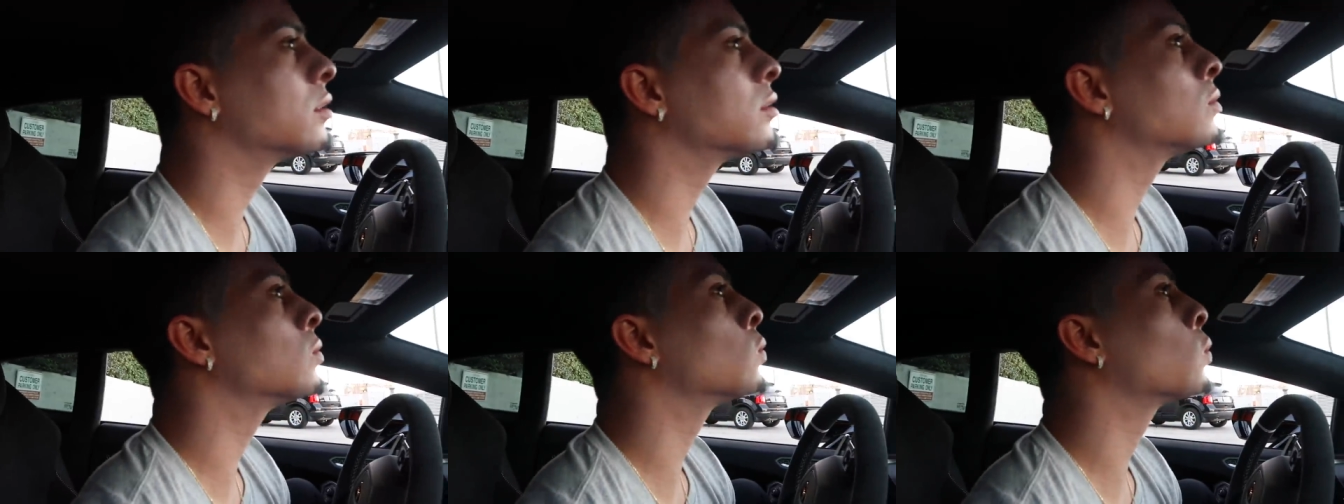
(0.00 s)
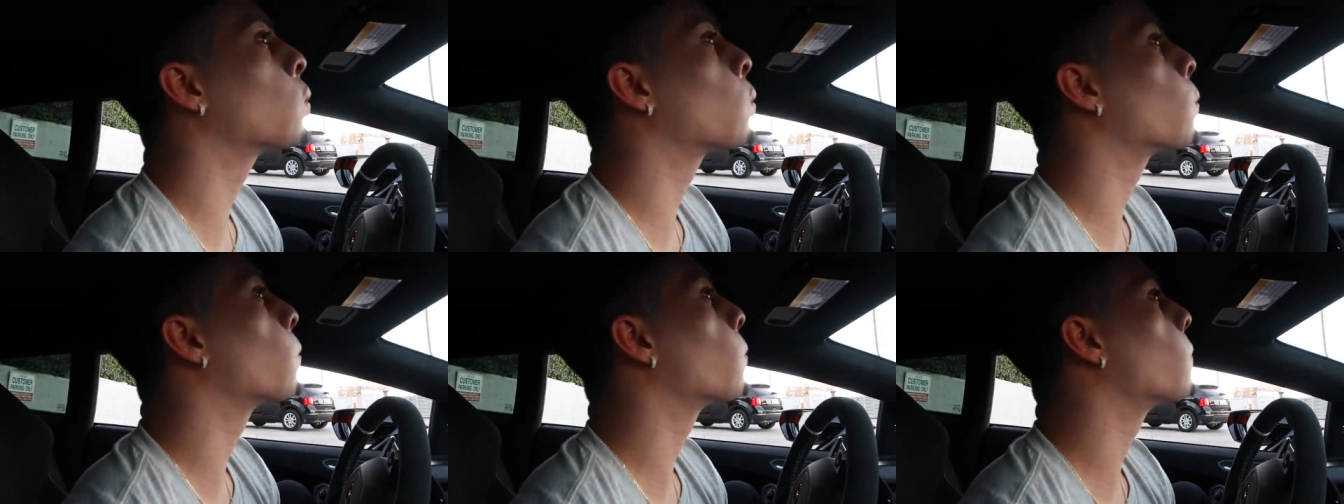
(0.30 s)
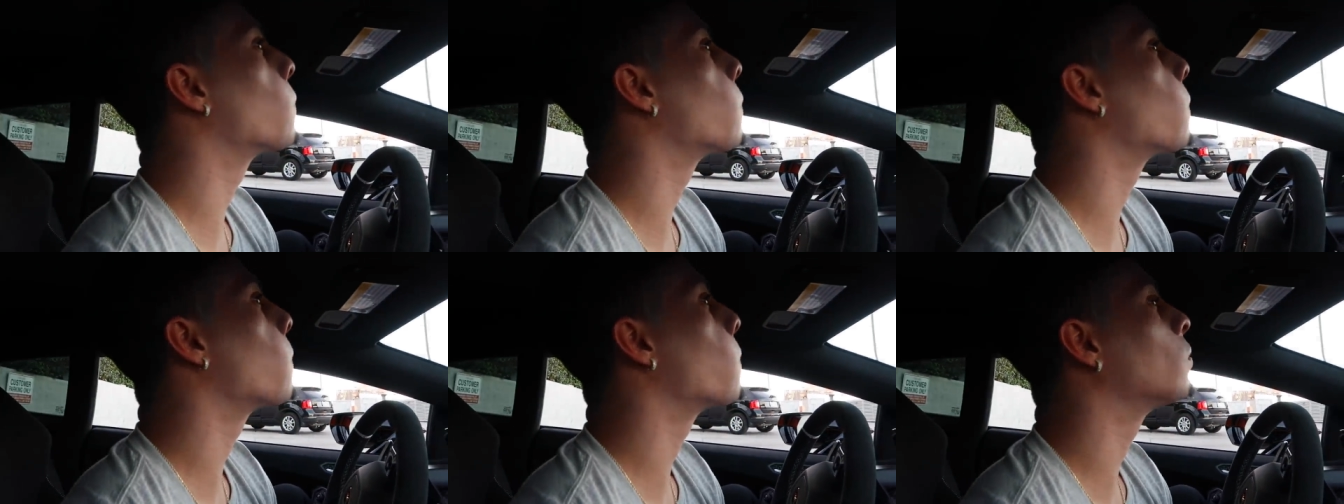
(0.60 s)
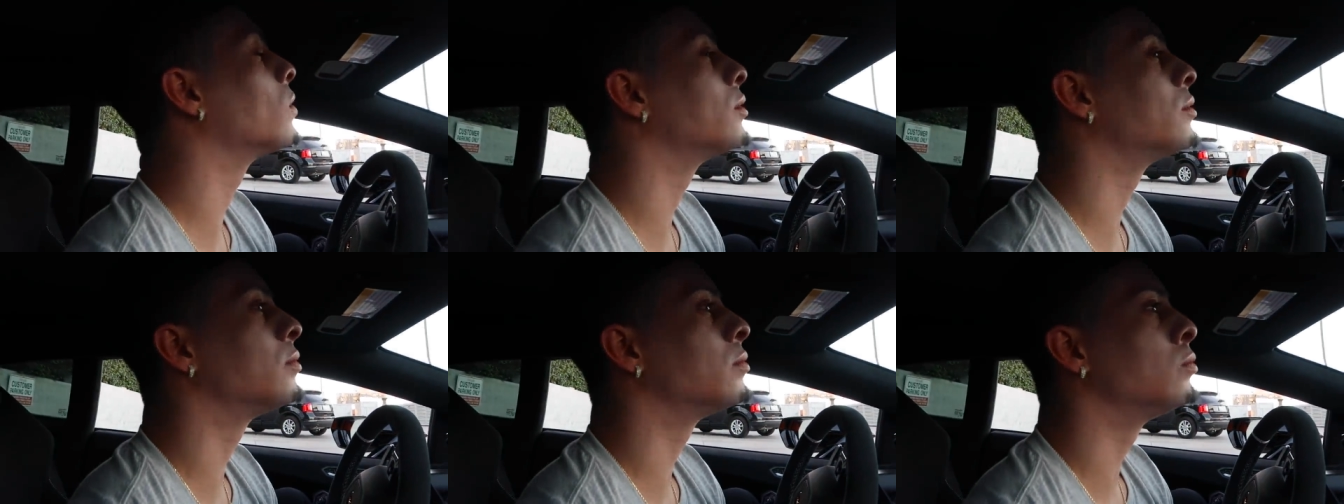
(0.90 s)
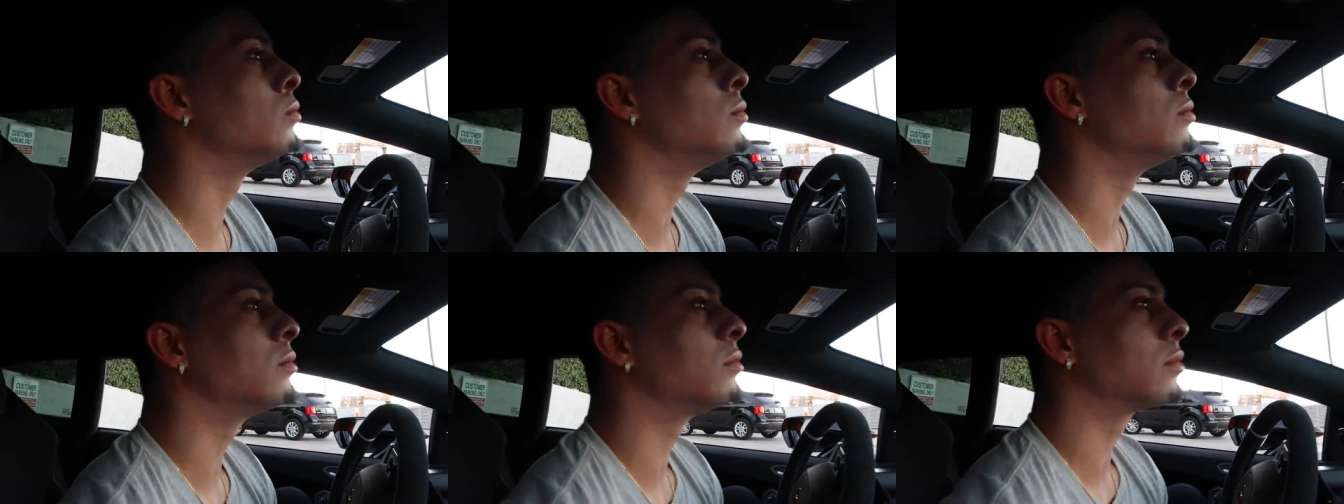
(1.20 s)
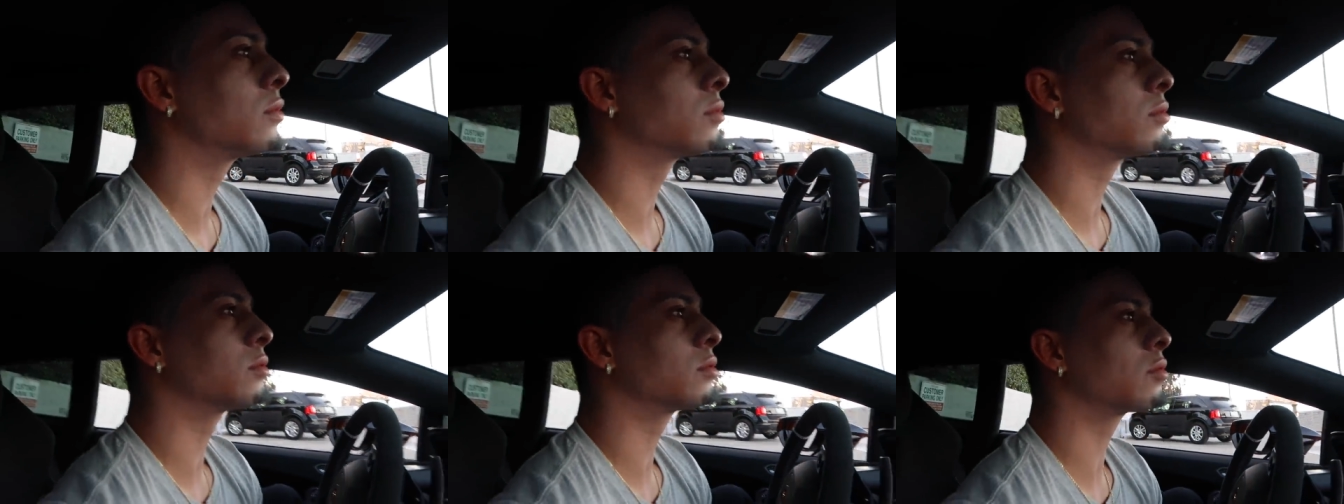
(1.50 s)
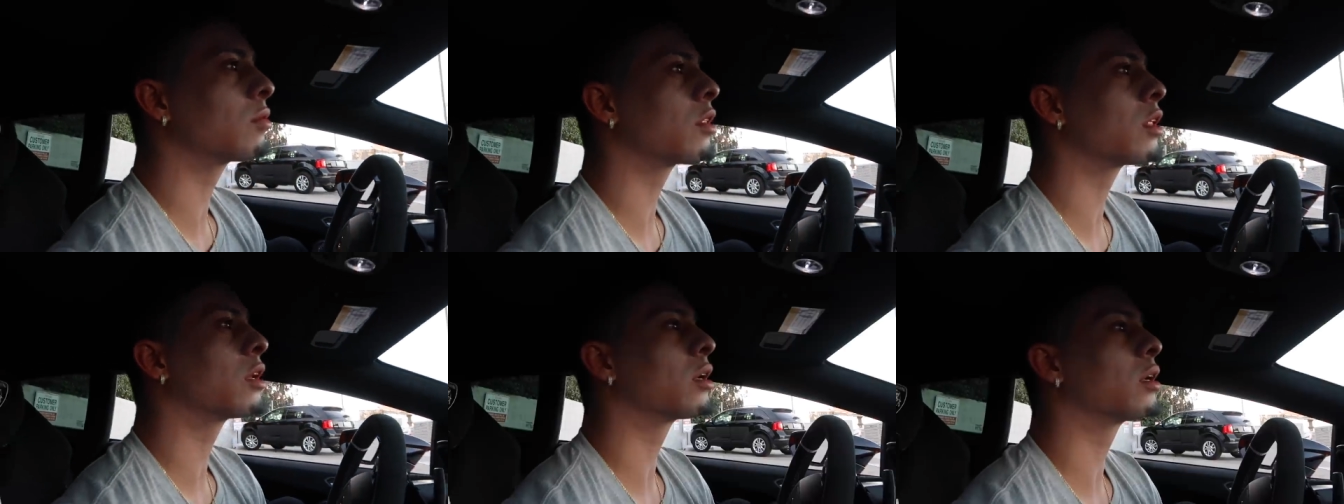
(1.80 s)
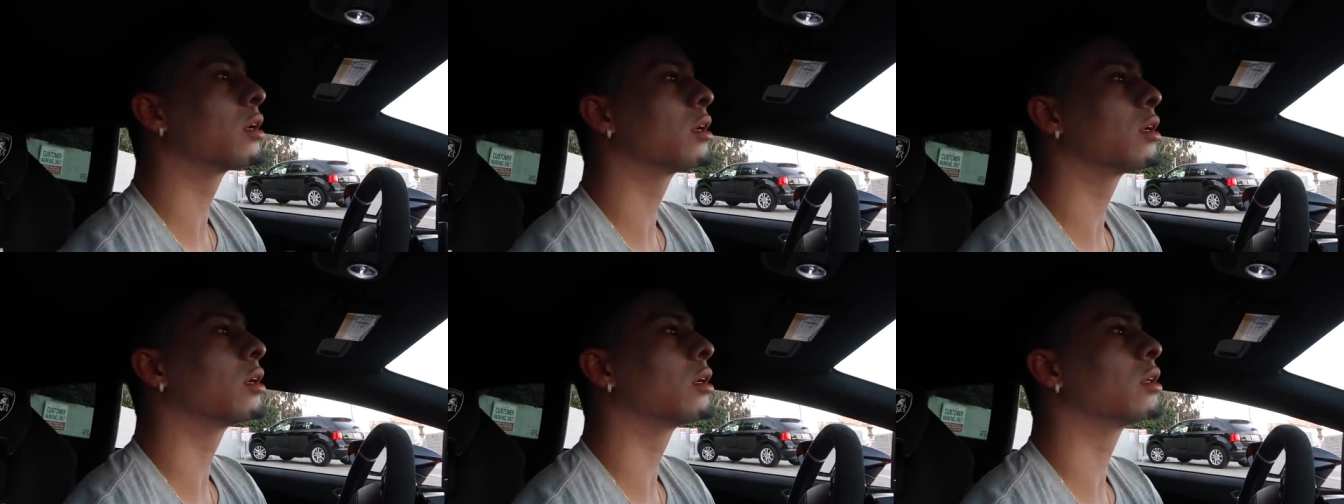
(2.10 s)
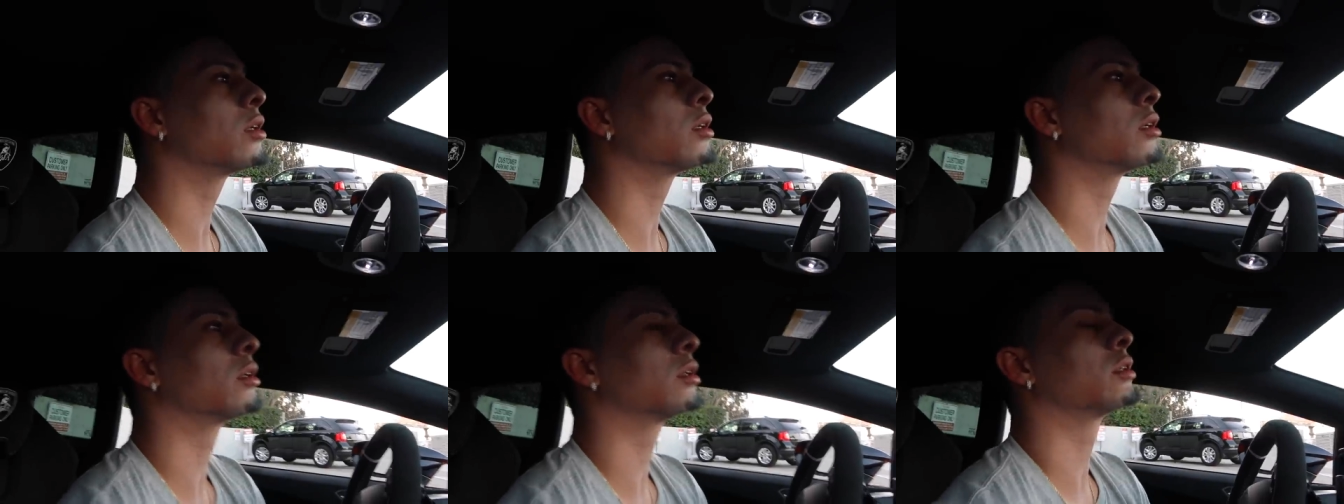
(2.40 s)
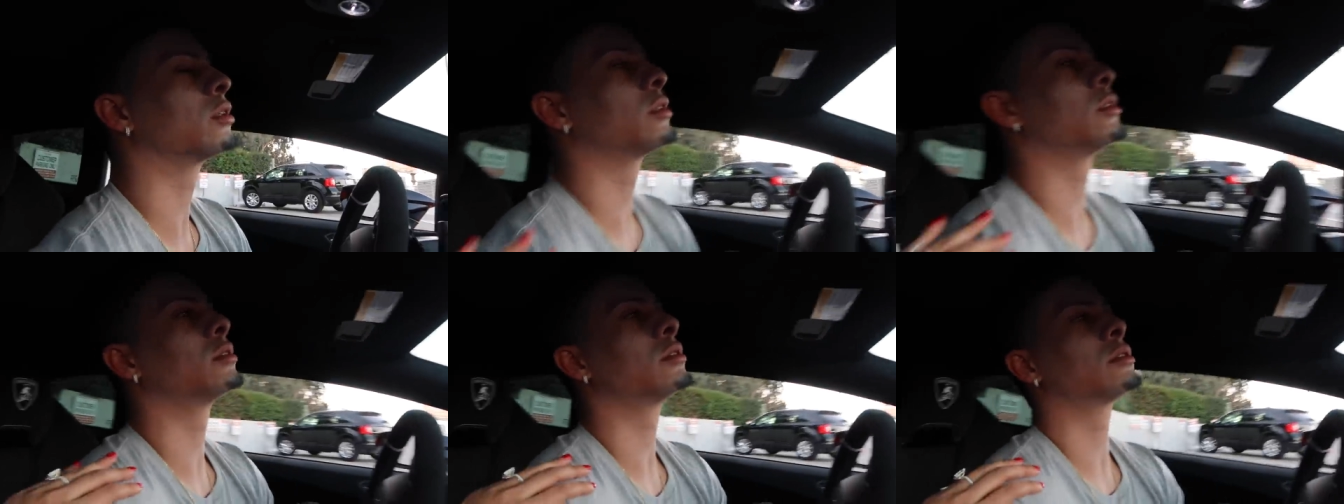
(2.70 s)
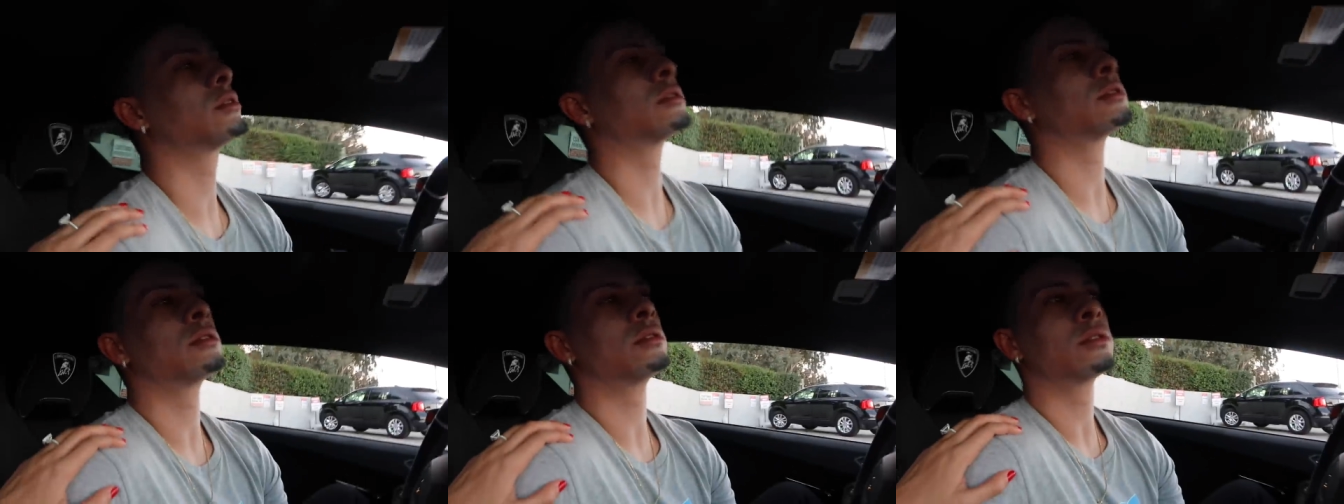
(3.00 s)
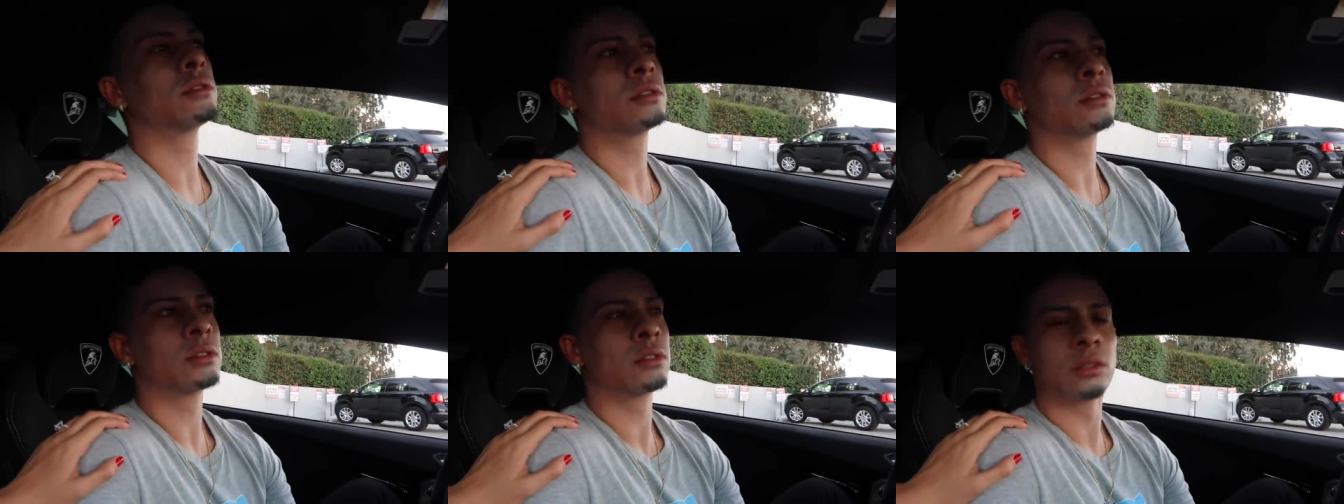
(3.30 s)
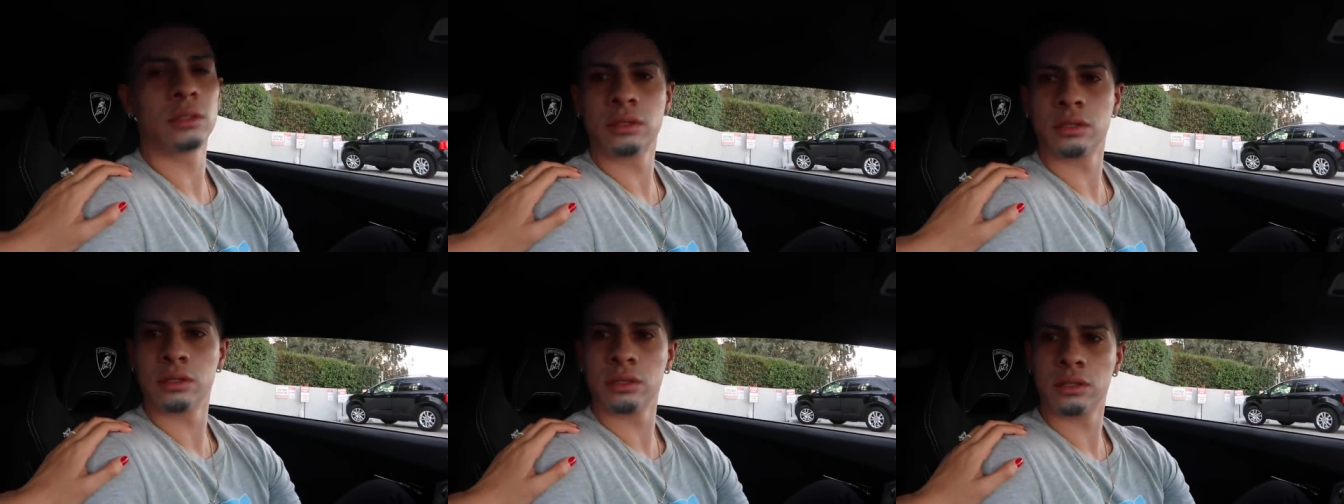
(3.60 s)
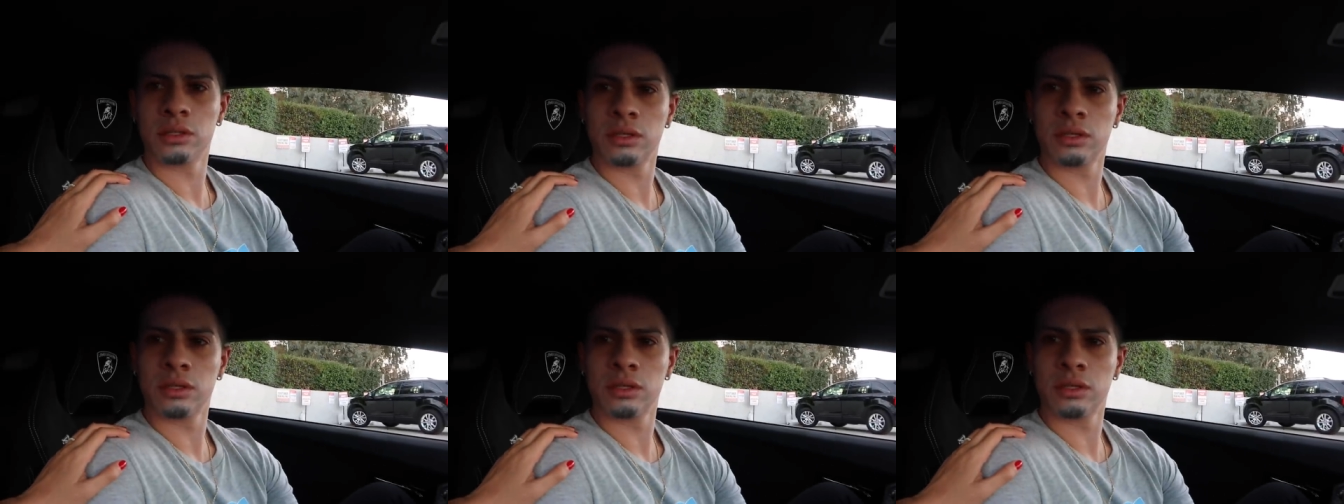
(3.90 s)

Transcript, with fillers: something, try to get it off. It doesn't look that bad though.